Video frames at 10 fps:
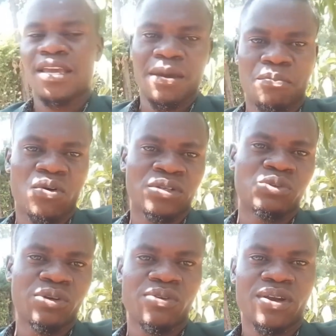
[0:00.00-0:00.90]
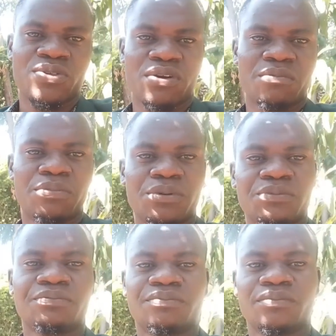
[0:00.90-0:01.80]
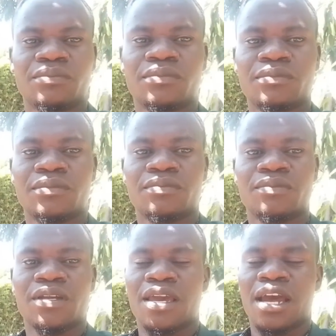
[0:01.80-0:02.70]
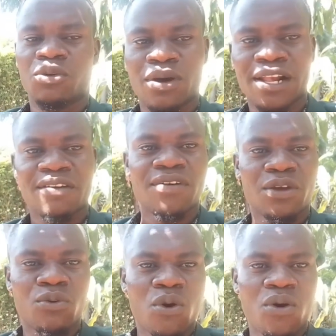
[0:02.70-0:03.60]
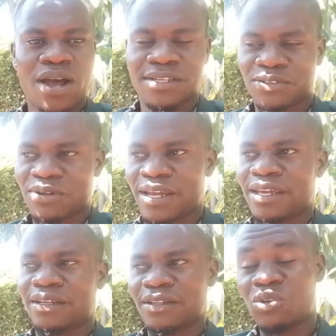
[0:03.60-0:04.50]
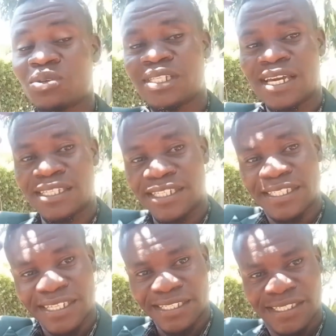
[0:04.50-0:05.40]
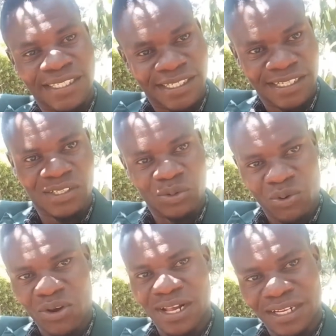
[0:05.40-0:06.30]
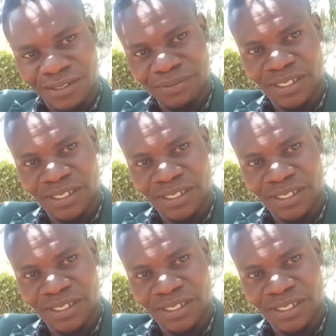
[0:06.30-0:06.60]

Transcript: on doing your job. And wherever I go astray, don't hesitate to correct me.